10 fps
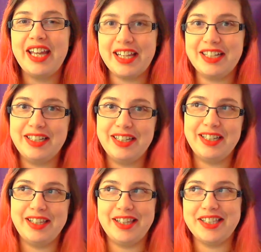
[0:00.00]
in
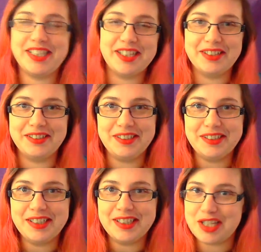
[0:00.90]
this
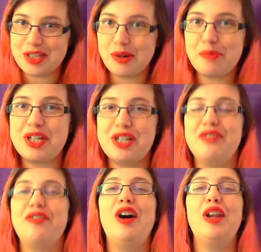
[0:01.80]
little description
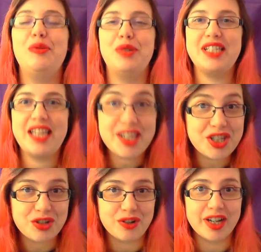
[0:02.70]
of Hollywood's
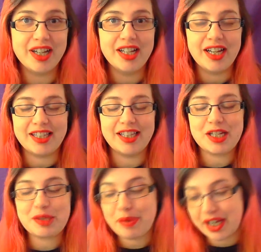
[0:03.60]
history, and
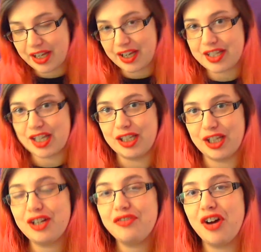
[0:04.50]
that is because a
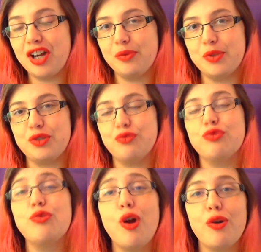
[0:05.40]
lot of Hollywood's
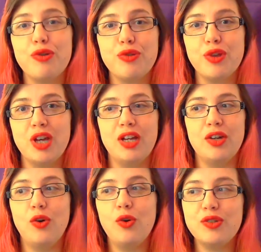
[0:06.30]
growth
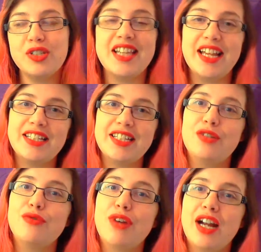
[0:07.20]
all
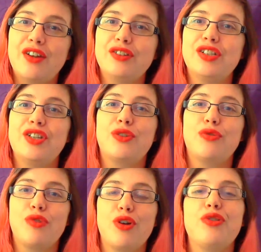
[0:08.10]
centered around the
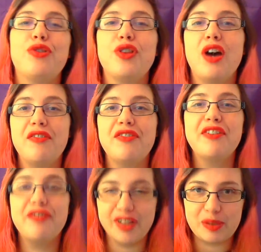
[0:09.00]
growth of
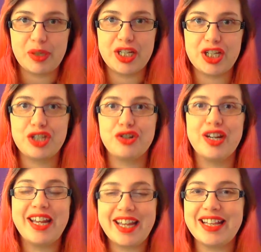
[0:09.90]
the film
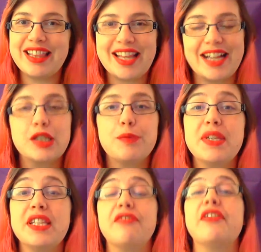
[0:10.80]
industry in that
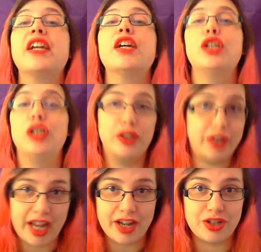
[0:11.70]
specific
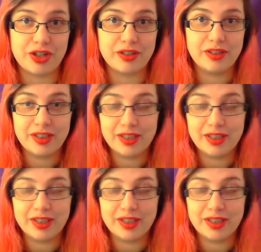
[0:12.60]
location.